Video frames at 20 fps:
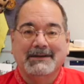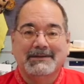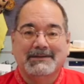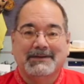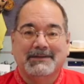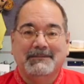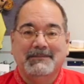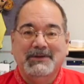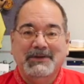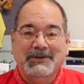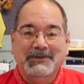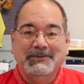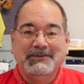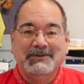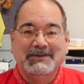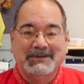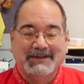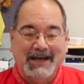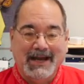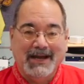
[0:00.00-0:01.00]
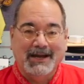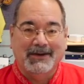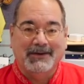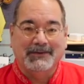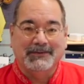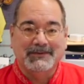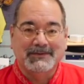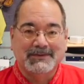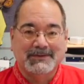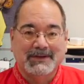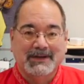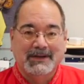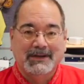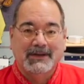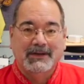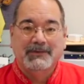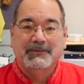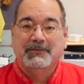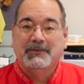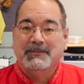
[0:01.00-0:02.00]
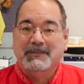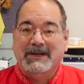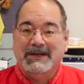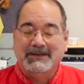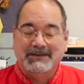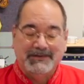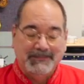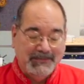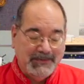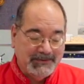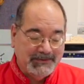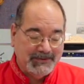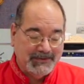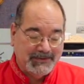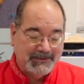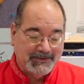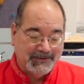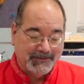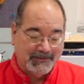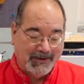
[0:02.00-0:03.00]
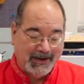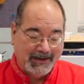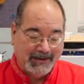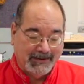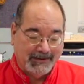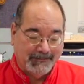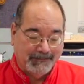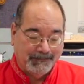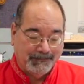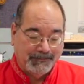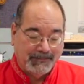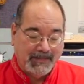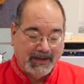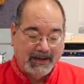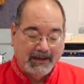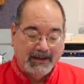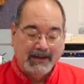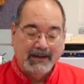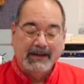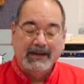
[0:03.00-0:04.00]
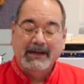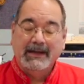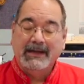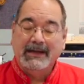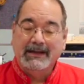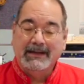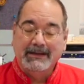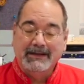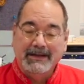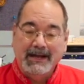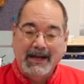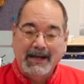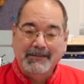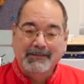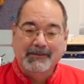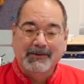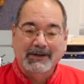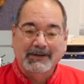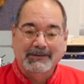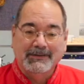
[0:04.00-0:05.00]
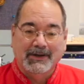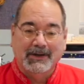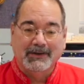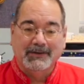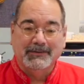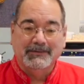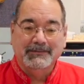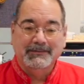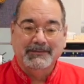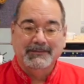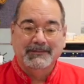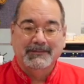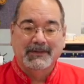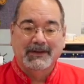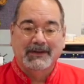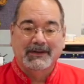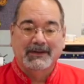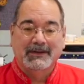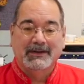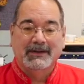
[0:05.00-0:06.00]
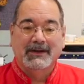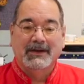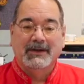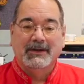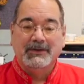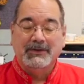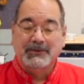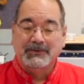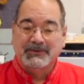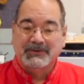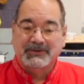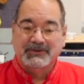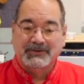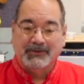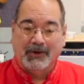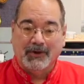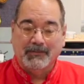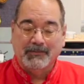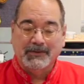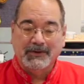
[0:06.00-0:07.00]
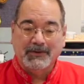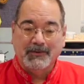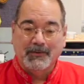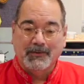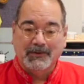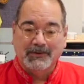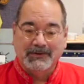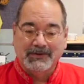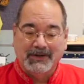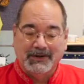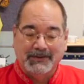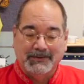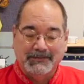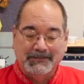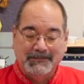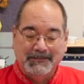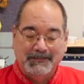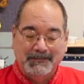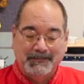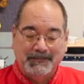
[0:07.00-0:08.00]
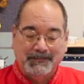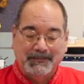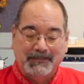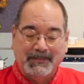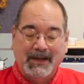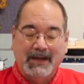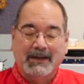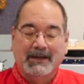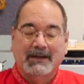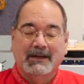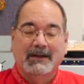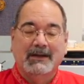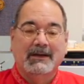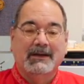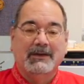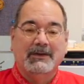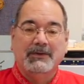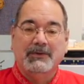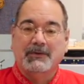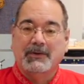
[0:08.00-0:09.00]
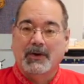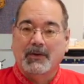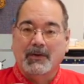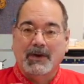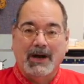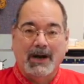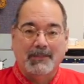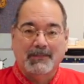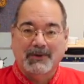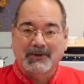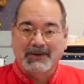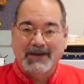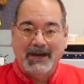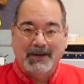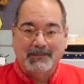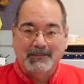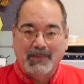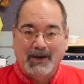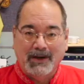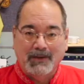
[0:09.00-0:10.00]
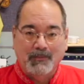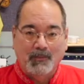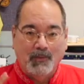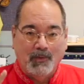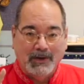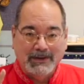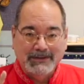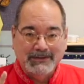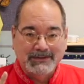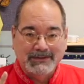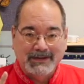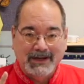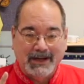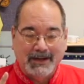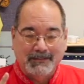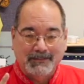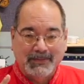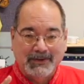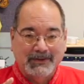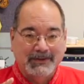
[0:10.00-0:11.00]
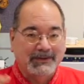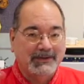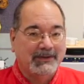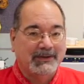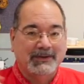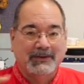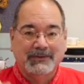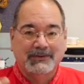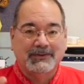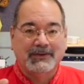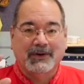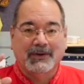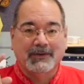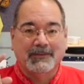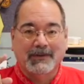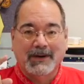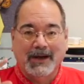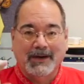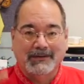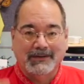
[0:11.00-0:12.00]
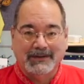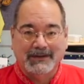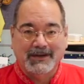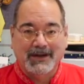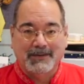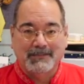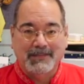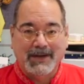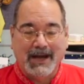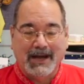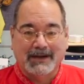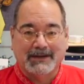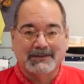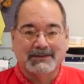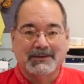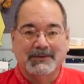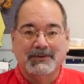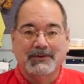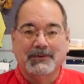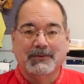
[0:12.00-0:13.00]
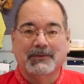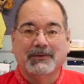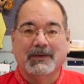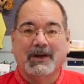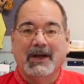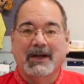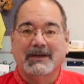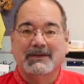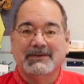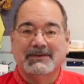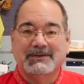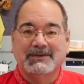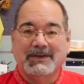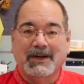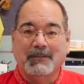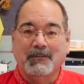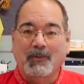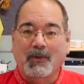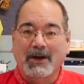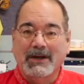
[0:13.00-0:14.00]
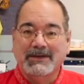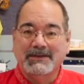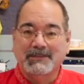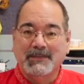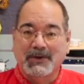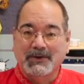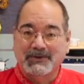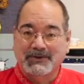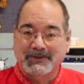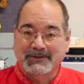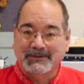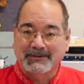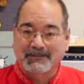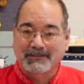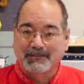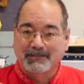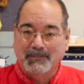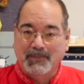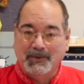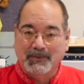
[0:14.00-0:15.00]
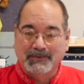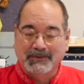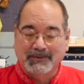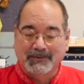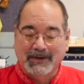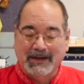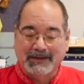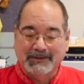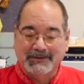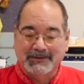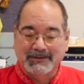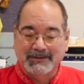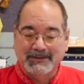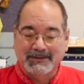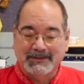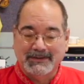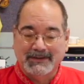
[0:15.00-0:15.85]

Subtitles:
some new sounds to a piece of music that you're writing. In a neighboring tone, you start with a chord tone, you go up or down by one step, turn around and come back. So your stepwise motion, both directions,